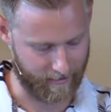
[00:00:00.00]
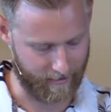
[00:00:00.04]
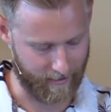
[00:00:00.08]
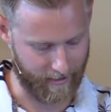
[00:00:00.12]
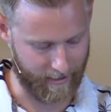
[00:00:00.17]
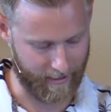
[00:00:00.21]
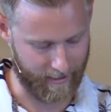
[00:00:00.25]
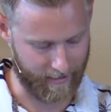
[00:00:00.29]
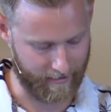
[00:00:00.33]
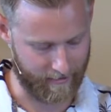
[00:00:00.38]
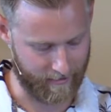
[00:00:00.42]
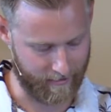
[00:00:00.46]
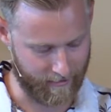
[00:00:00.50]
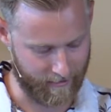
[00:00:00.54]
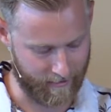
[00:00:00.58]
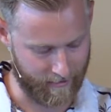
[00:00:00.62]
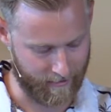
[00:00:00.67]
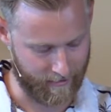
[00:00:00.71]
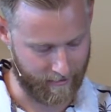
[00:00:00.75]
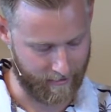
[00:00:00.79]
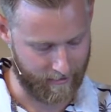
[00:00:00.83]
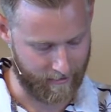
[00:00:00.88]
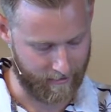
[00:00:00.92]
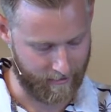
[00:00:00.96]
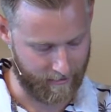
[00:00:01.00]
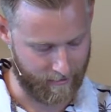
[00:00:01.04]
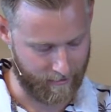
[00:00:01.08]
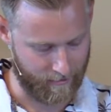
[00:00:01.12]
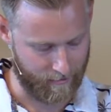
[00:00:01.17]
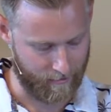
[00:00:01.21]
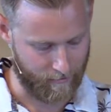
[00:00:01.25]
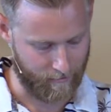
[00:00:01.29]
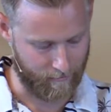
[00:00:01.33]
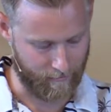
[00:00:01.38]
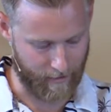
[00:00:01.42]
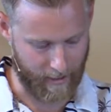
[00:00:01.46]
And
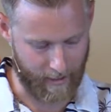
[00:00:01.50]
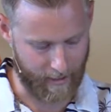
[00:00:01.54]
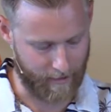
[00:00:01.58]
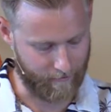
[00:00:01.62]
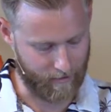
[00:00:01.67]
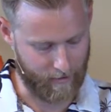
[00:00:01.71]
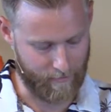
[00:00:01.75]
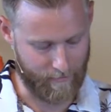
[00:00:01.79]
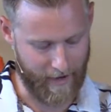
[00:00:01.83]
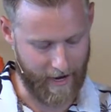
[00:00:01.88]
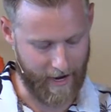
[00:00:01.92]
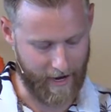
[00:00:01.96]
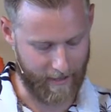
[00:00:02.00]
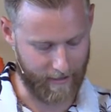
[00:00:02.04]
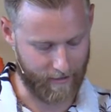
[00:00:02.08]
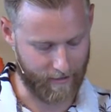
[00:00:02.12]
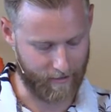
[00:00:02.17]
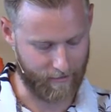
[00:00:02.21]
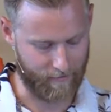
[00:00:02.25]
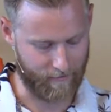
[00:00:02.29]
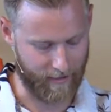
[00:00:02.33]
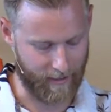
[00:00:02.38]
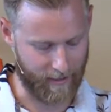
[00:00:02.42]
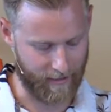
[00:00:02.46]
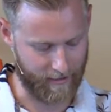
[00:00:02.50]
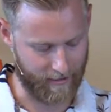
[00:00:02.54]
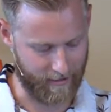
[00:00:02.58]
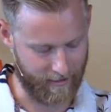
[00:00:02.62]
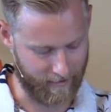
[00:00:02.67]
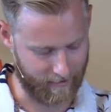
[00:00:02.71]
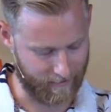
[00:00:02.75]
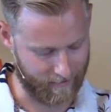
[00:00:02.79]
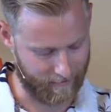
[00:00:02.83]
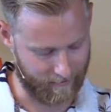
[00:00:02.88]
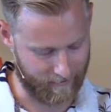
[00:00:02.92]
right off the bat, this father